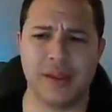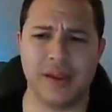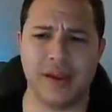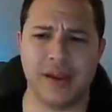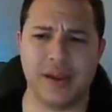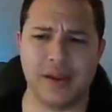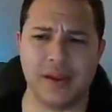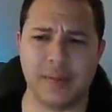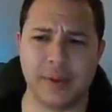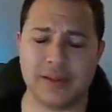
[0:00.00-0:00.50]

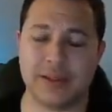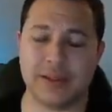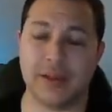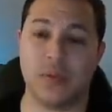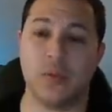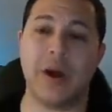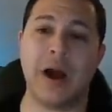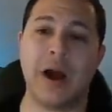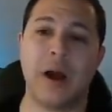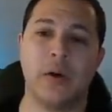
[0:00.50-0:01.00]
And you might say,
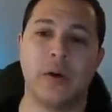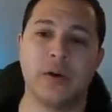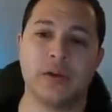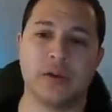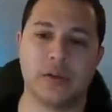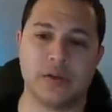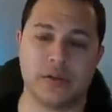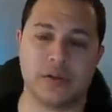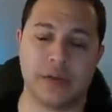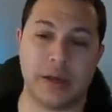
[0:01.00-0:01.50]
wow,
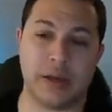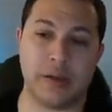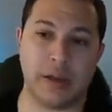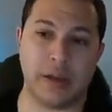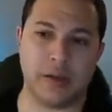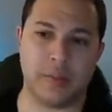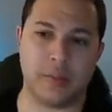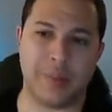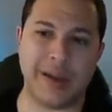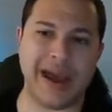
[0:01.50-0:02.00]
isn't that
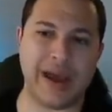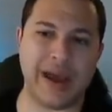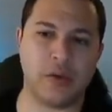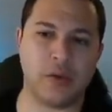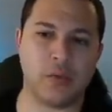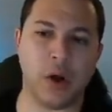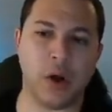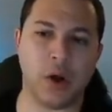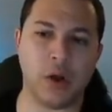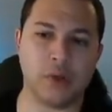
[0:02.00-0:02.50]
like bad?
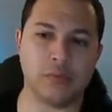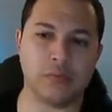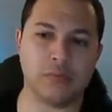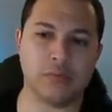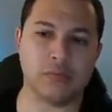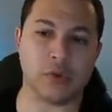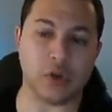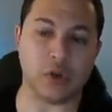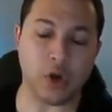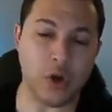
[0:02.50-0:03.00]
Well,
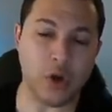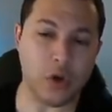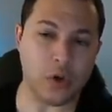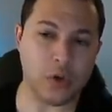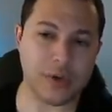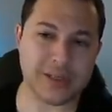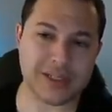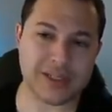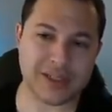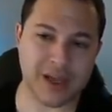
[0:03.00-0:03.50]

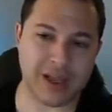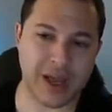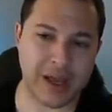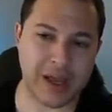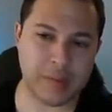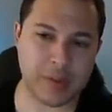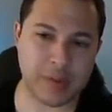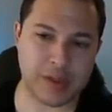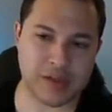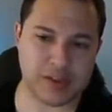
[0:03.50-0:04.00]
no, it's
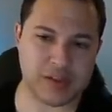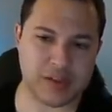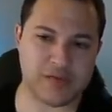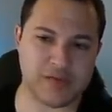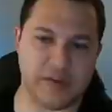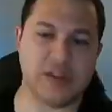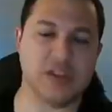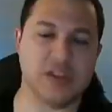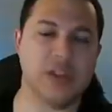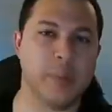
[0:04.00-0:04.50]
not because it
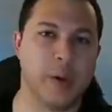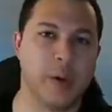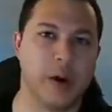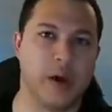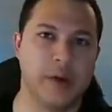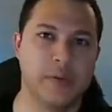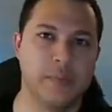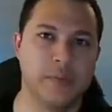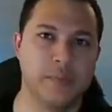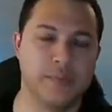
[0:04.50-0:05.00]
defends the
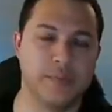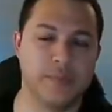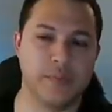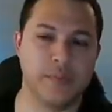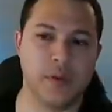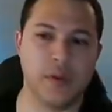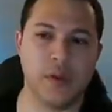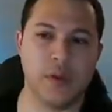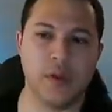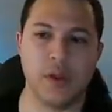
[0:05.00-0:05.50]
pawn.
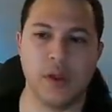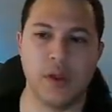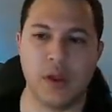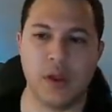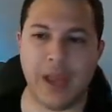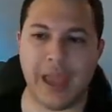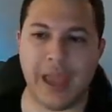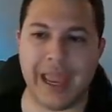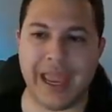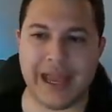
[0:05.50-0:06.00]

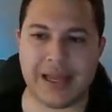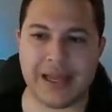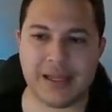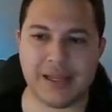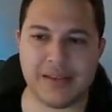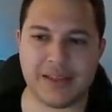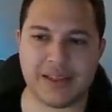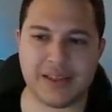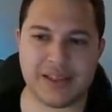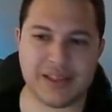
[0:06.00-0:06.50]
And
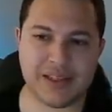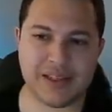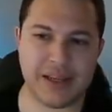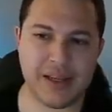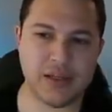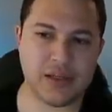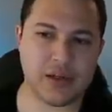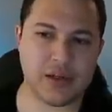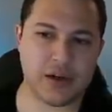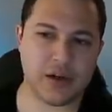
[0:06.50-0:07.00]
the
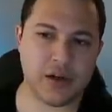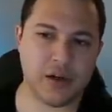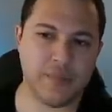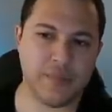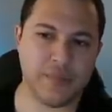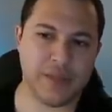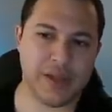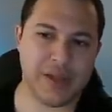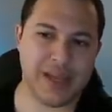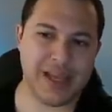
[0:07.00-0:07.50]
center
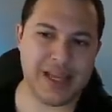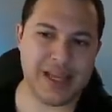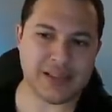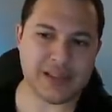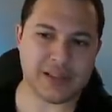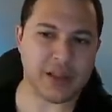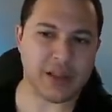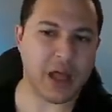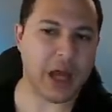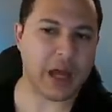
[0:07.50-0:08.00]

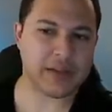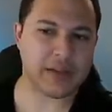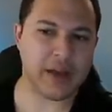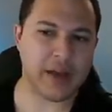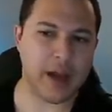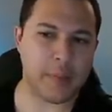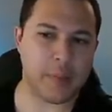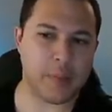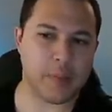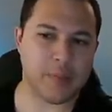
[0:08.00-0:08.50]
is locked
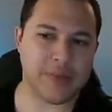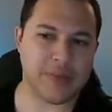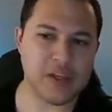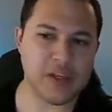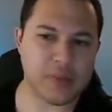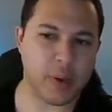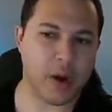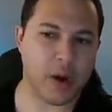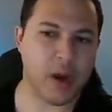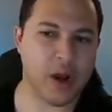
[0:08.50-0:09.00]
up.
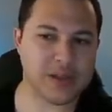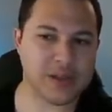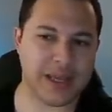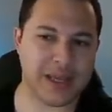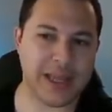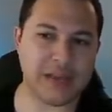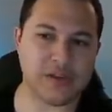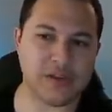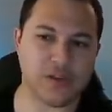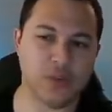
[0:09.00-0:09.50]
These pawns
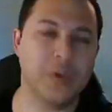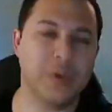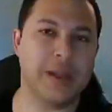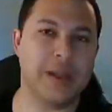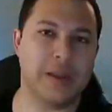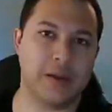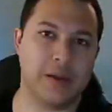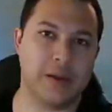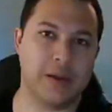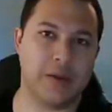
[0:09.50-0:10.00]
can't do
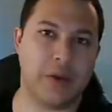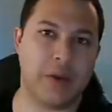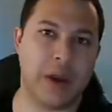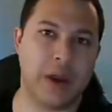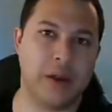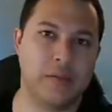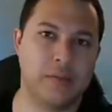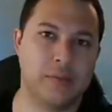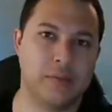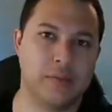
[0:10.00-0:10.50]
anything,
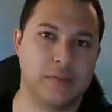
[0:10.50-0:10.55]
right?